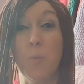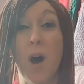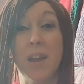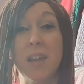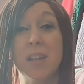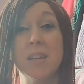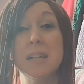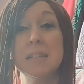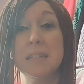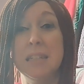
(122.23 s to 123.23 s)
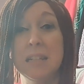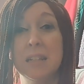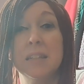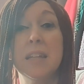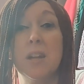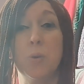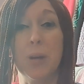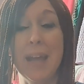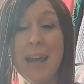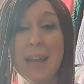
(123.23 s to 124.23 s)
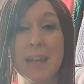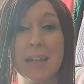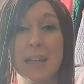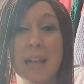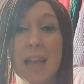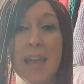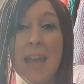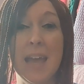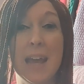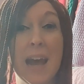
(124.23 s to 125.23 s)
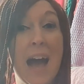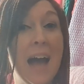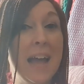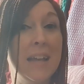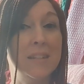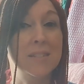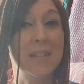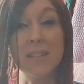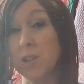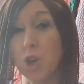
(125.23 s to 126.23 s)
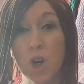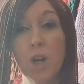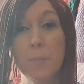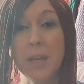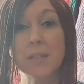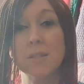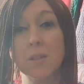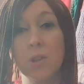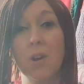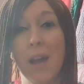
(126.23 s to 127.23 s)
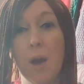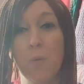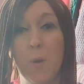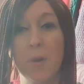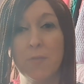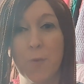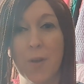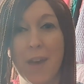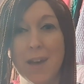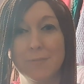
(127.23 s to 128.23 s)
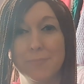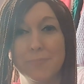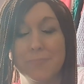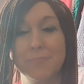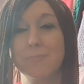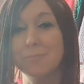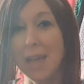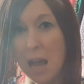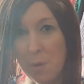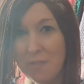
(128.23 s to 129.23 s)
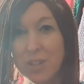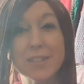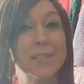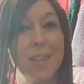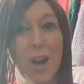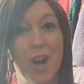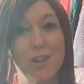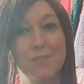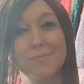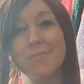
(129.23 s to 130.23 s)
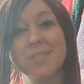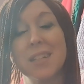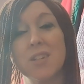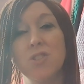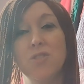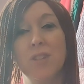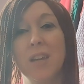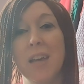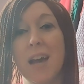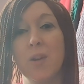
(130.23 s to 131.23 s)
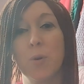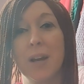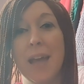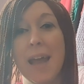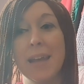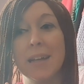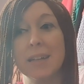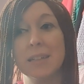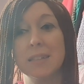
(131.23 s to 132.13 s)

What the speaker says: wanted to eat clean and organic, and it didn't occur to me to look at Walmart for that. However, it's there. You can get organic